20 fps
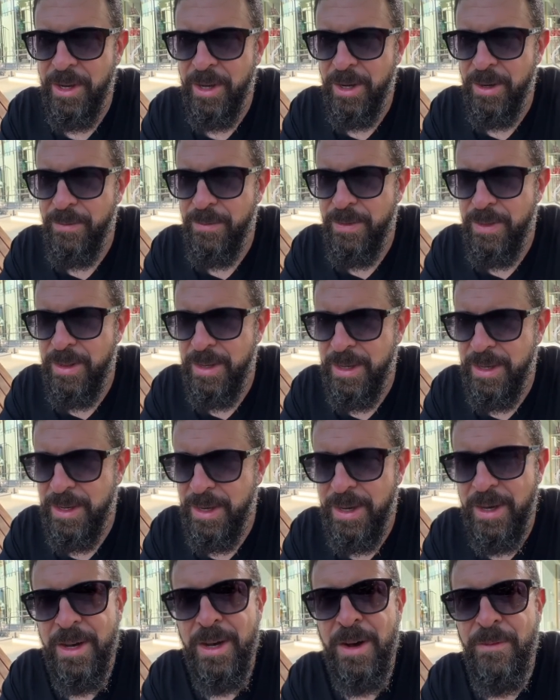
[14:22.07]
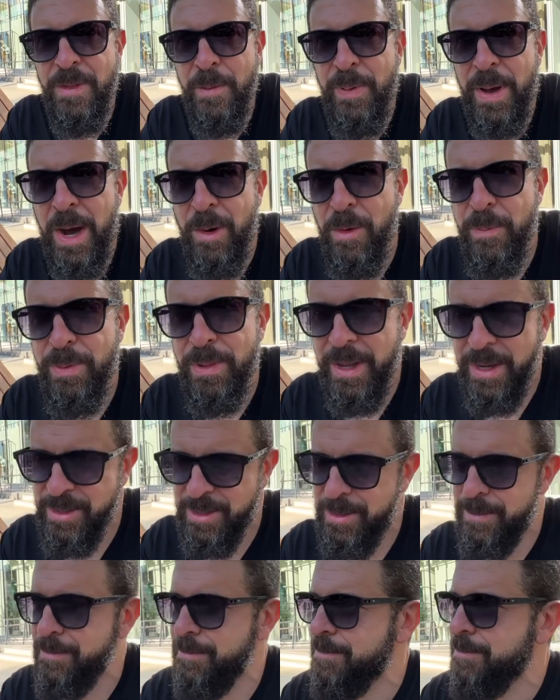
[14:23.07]
of the power
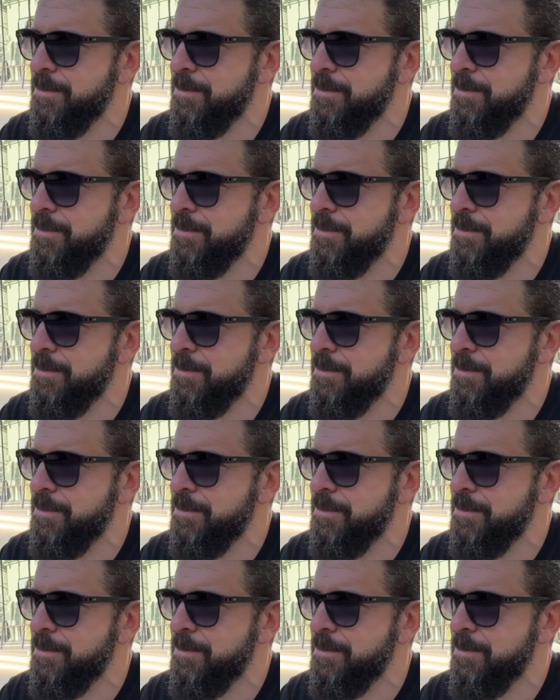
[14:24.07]
plant,